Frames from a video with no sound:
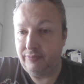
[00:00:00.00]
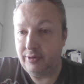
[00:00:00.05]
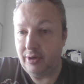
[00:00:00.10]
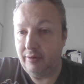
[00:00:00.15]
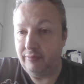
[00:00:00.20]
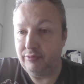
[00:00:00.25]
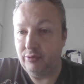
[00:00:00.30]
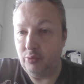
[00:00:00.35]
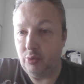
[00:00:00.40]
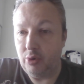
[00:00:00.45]

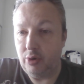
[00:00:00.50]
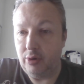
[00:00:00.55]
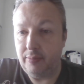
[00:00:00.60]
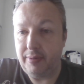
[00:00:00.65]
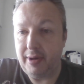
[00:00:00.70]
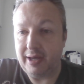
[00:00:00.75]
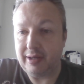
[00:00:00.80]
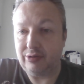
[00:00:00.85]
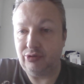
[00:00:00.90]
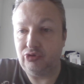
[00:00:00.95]
of the word
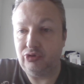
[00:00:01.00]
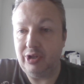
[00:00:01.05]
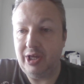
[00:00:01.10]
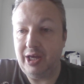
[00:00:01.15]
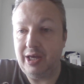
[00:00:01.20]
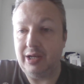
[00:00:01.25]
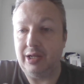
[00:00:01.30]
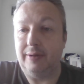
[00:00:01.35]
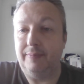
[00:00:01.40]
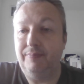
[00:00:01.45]

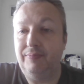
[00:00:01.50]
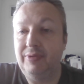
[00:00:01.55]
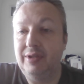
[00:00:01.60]
Pakistani.